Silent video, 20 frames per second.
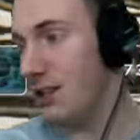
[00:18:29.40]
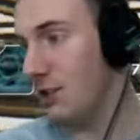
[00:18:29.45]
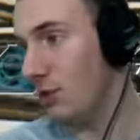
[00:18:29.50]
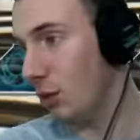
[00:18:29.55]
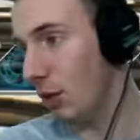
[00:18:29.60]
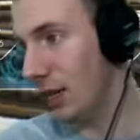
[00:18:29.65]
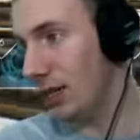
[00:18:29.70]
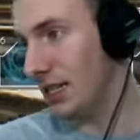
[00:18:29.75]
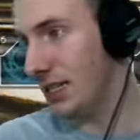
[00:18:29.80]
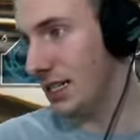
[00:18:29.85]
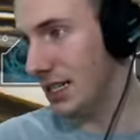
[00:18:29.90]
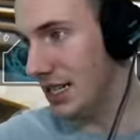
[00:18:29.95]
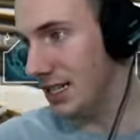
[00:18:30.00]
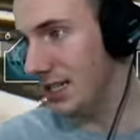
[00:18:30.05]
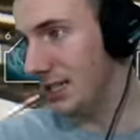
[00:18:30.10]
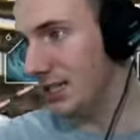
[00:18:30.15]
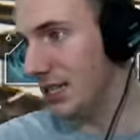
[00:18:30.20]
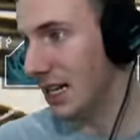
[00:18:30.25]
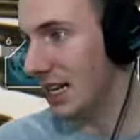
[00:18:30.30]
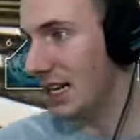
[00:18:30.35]
what
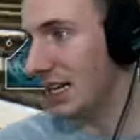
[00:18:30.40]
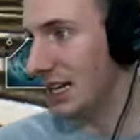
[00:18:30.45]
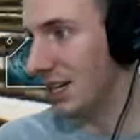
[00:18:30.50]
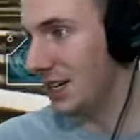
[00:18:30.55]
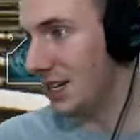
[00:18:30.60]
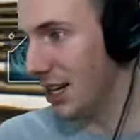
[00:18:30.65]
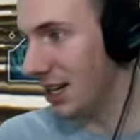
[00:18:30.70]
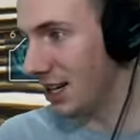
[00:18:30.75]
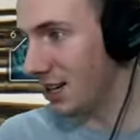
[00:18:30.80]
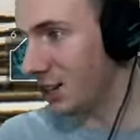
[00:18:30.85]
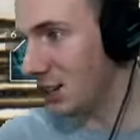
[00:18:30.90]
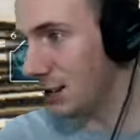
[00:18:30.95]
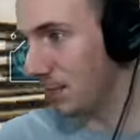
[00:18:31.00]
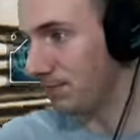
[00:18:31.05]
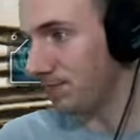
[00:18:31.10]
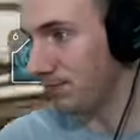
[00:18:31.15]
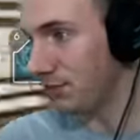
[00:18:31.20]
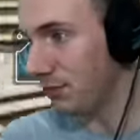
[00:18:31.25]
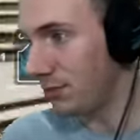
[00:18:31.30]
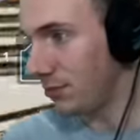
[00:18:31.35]
is next.
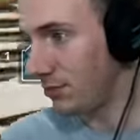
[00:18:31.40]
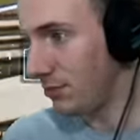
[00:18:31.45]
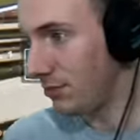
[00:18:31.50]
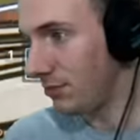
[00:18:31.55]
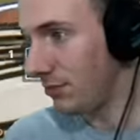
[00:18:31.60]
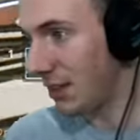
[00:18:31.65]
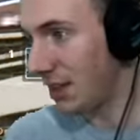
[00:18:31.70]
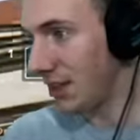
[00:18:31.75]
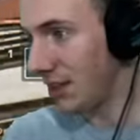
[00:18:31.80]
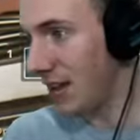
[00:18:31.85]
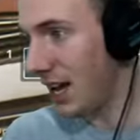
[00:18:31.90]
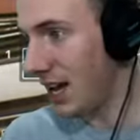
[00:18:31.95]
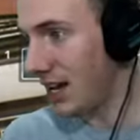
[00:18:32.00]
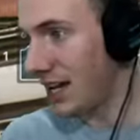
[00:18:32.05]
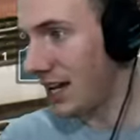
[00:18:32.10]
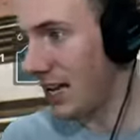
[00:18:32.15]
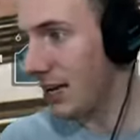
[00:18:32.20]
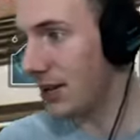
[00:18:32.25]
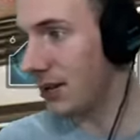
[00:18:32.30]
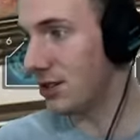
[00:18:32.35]
That
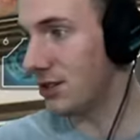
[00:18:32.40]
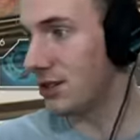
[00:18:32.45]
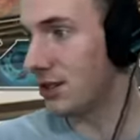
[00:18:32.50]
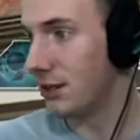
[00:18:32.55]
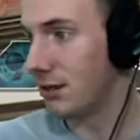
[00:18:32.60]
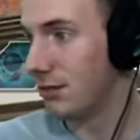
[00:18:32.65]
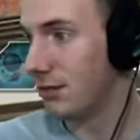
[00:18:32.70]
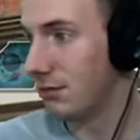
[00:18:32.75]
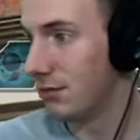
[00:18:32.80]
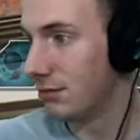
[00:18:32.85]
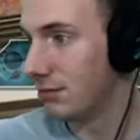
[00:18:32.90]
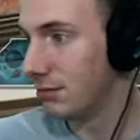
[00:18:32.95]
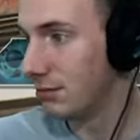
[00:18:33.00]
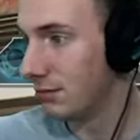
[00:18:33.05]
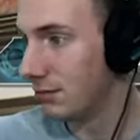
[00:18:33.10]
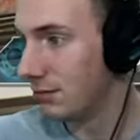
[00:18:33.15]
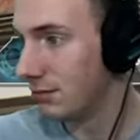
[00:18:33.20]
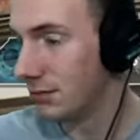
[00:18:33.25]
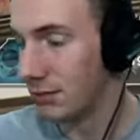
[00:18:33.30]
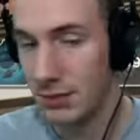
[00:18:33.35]
is
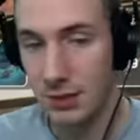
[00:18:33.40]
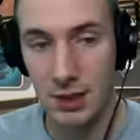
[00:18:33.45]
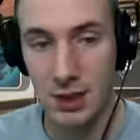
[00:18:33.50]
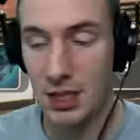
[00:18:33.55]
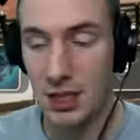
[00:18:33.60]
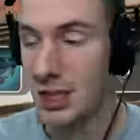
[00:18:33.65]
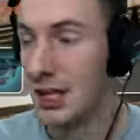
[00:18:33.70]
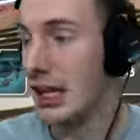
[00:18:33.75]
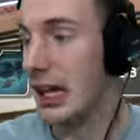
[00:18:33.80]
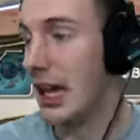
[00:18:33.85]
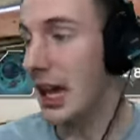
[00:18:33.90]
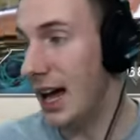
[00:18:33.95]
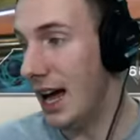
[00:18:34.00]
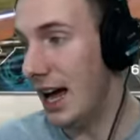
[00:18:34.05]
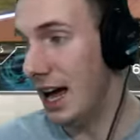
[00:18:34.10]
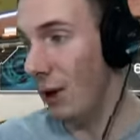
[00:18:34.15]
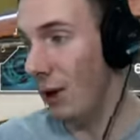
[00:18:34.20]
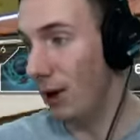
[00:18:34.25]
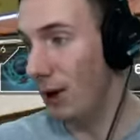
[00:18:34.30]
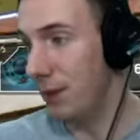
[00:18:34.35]
our